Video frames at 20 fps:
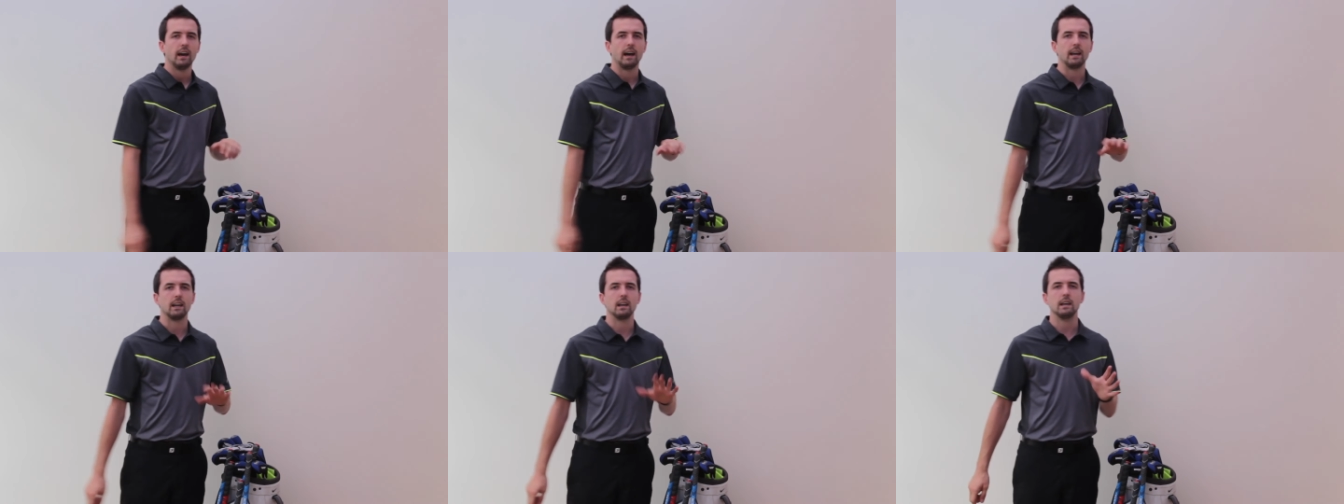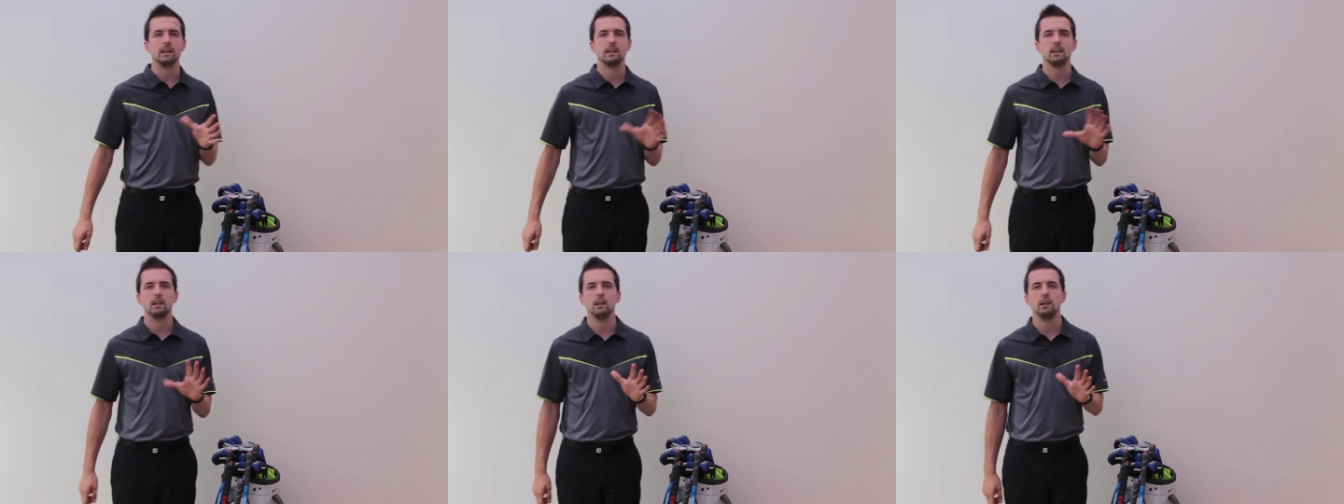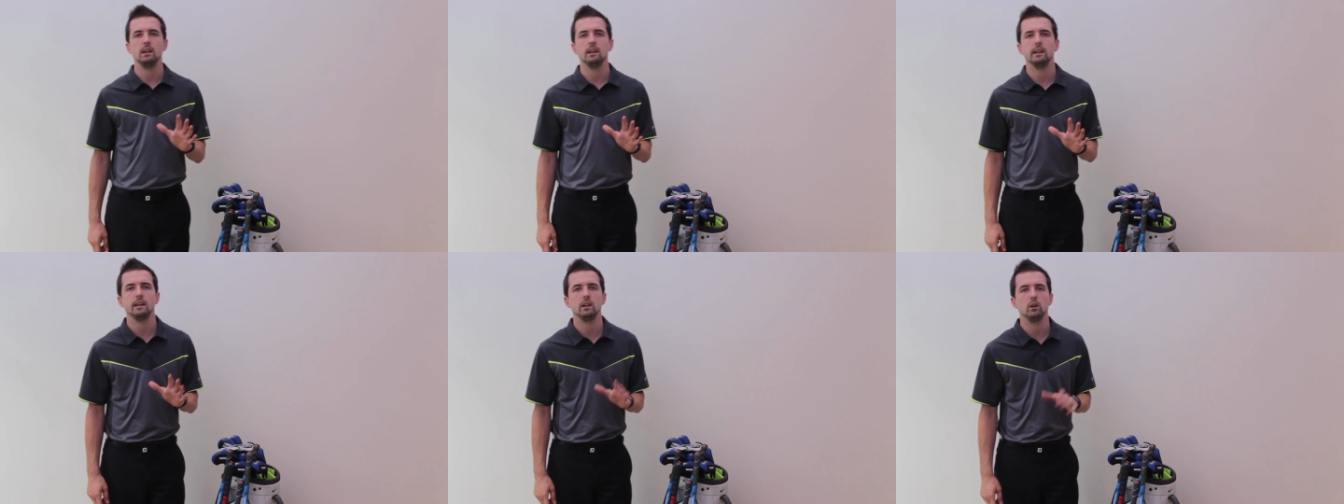I'd like a
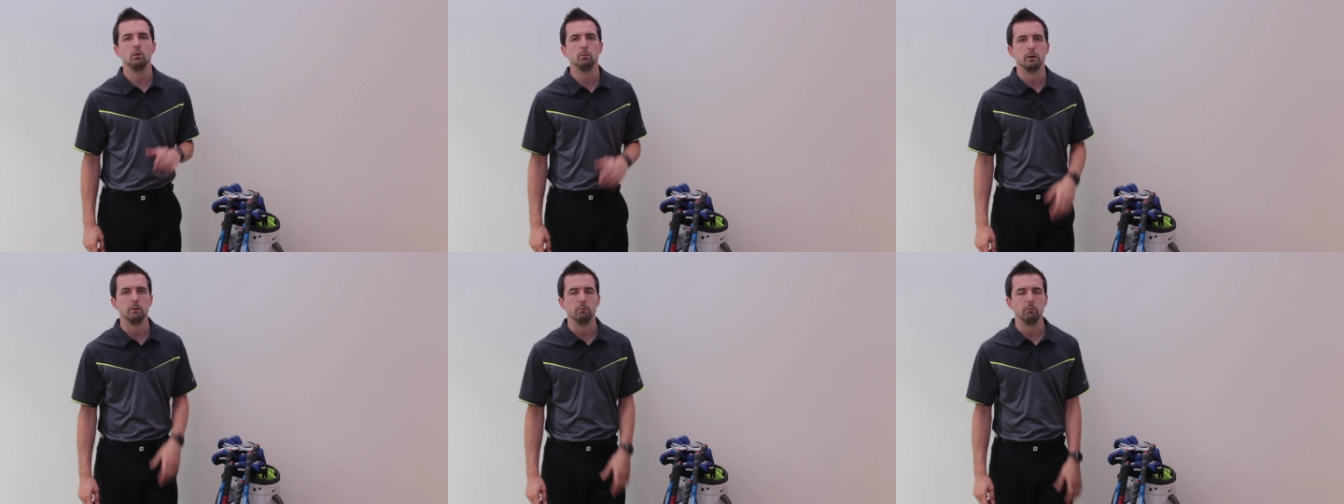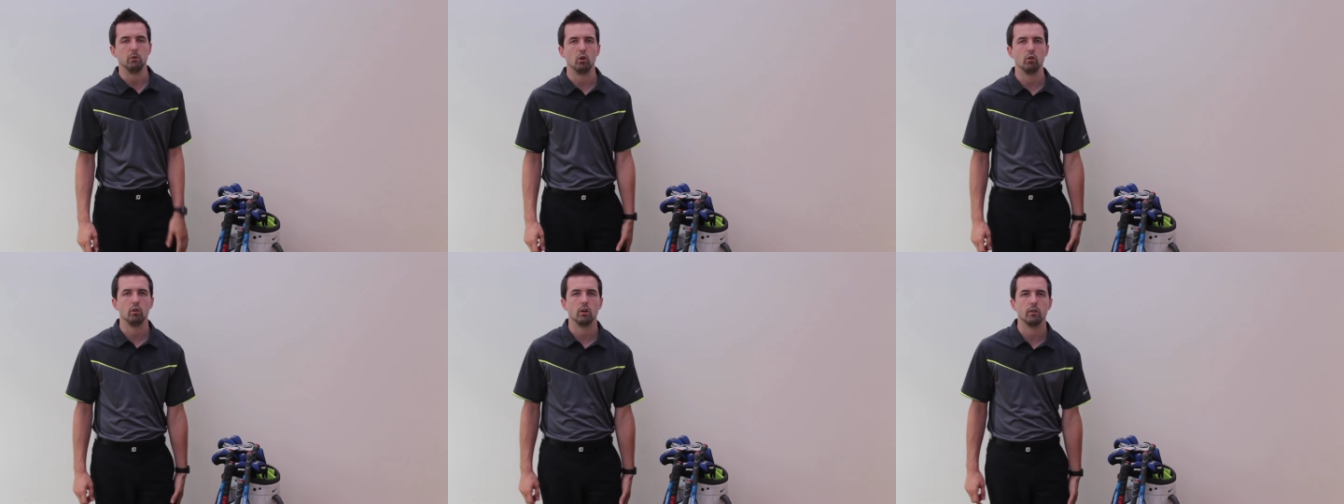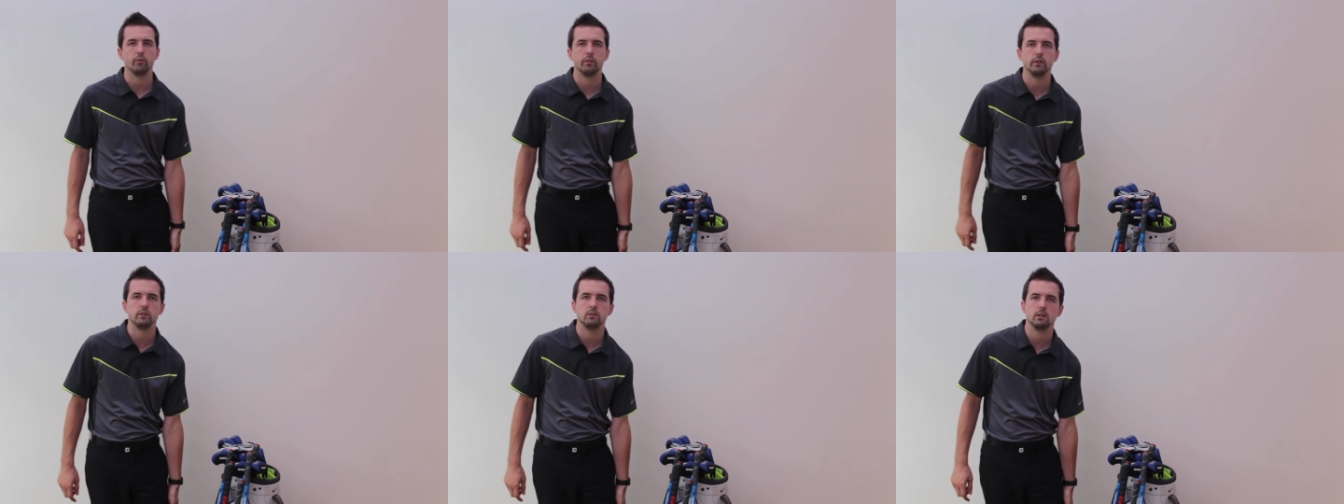little bit more
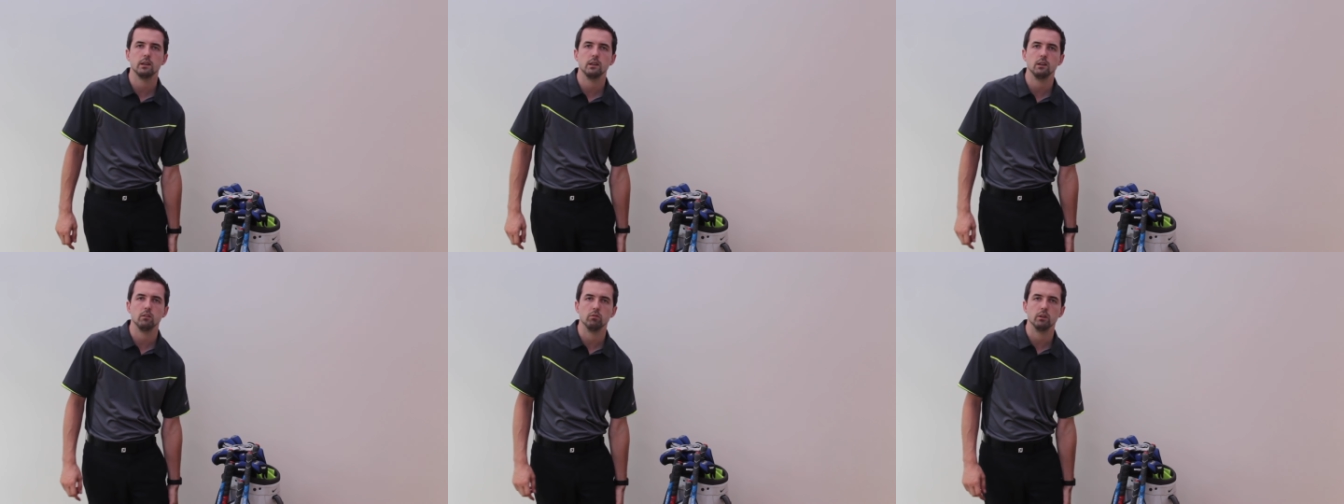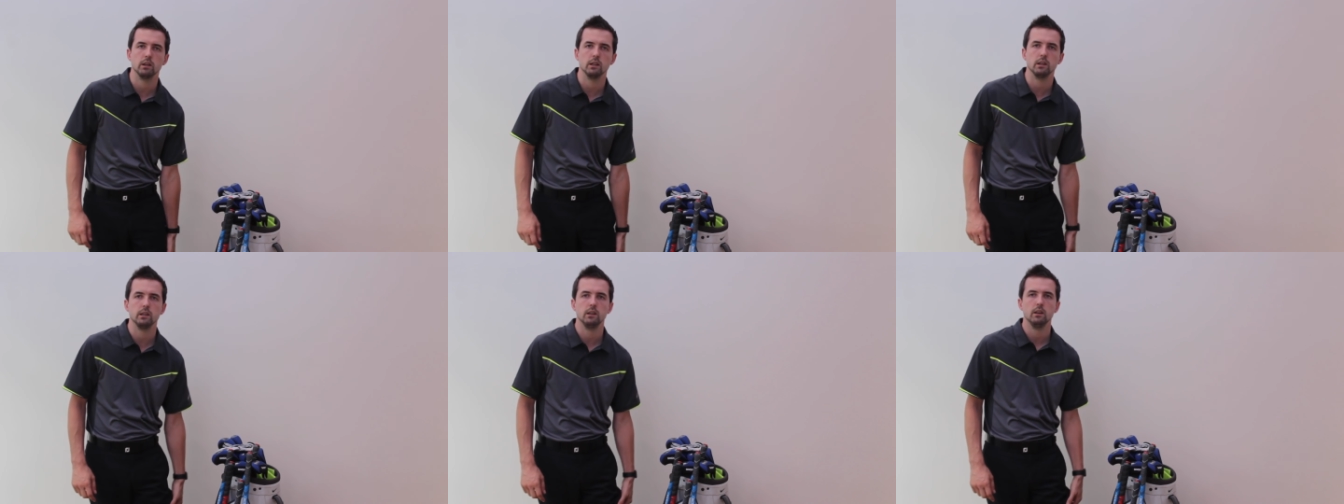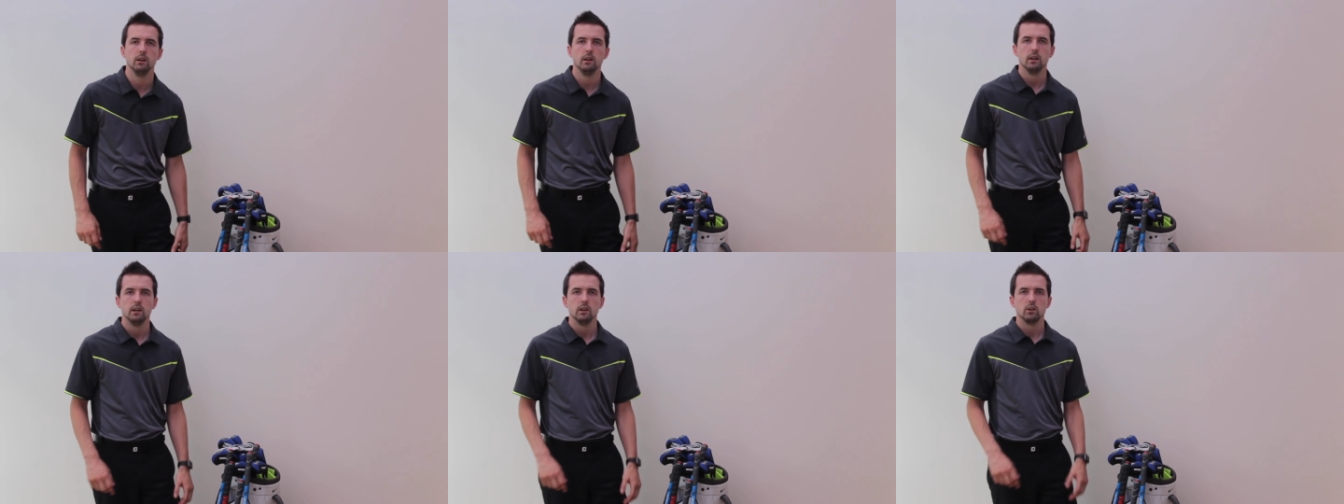off the tee,
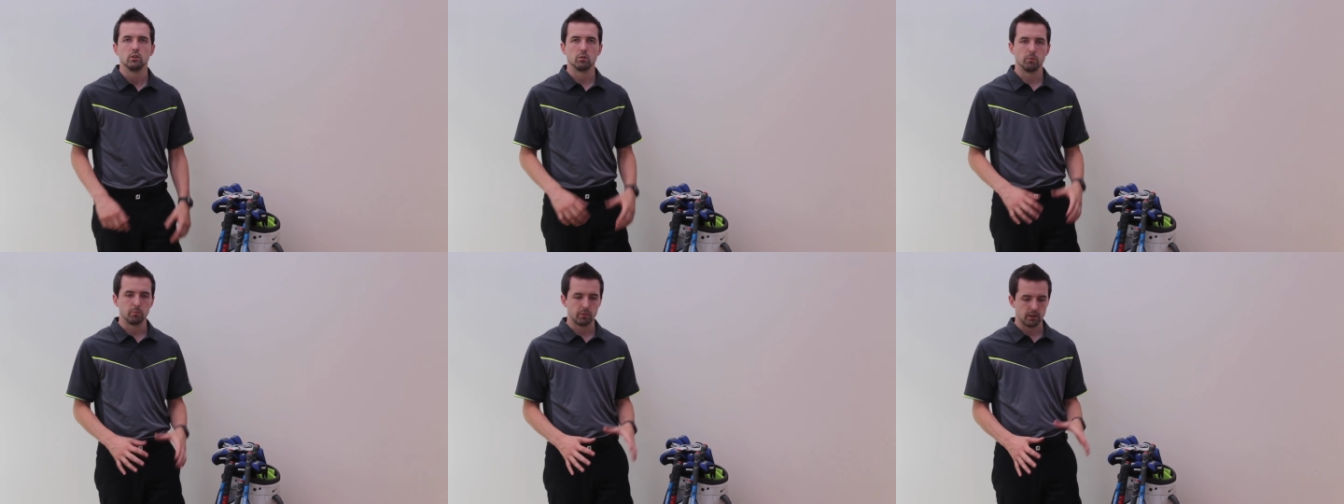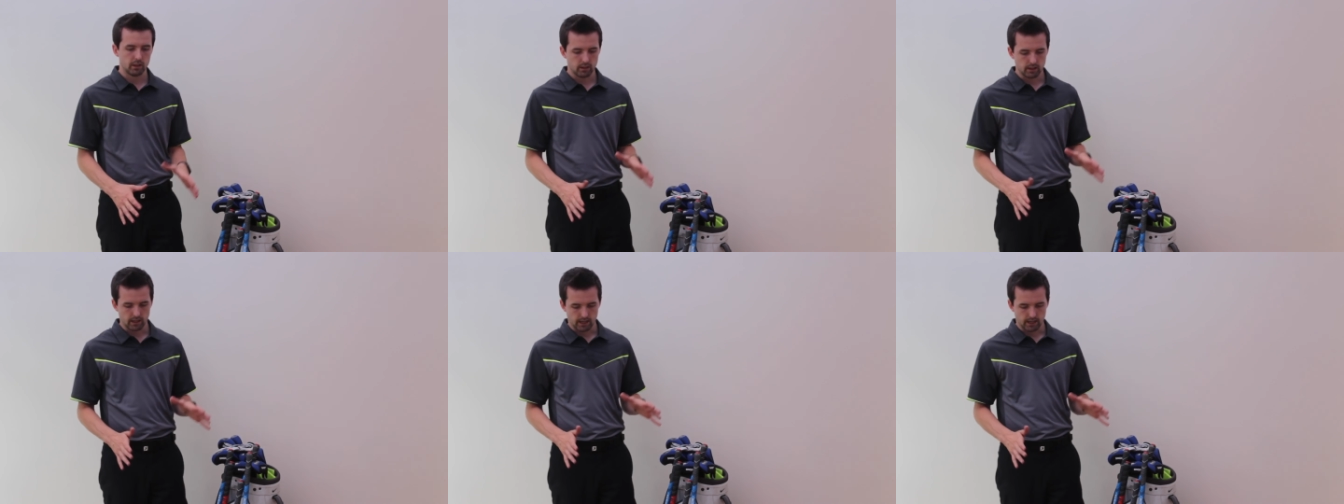really. Something